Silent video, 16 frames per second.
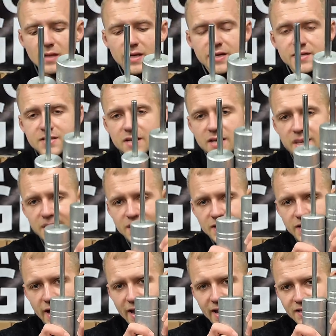is
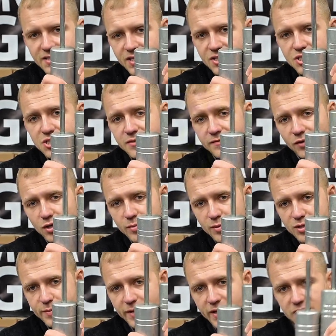8 inches of
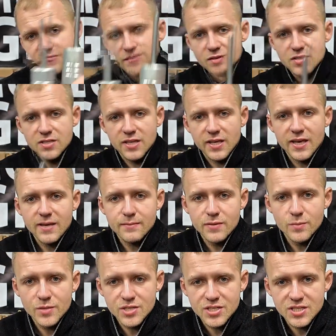loadable space versus the
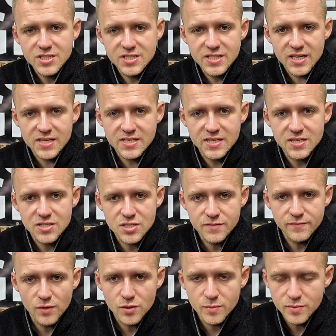KingPin, which is 6 inches
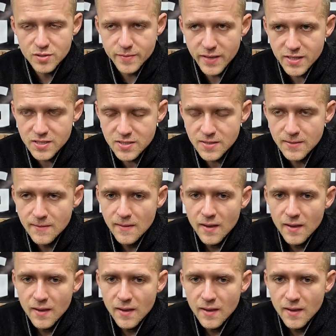of loadable space.